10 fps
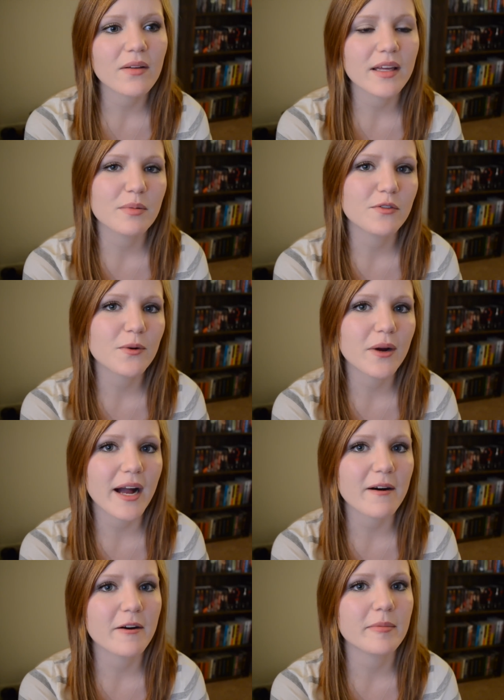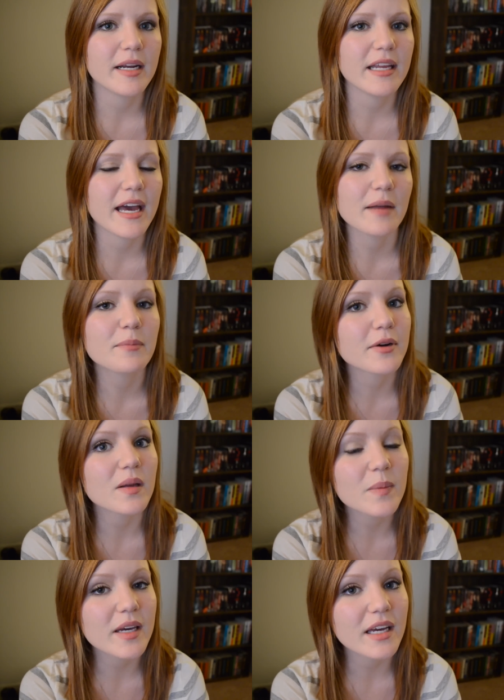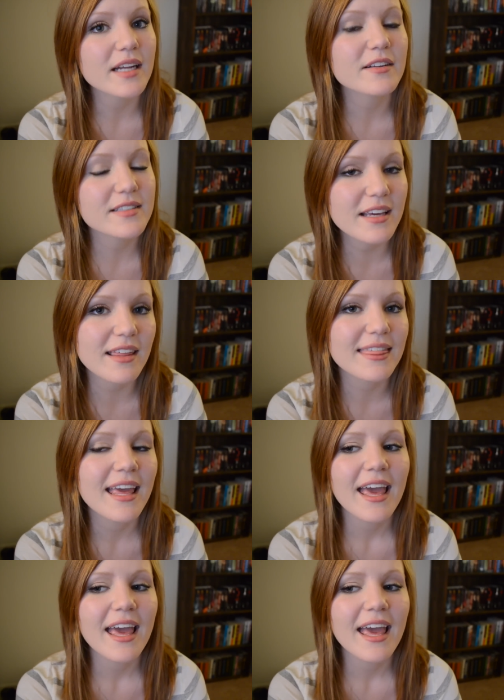like, before how Hermione had pretty big teeth,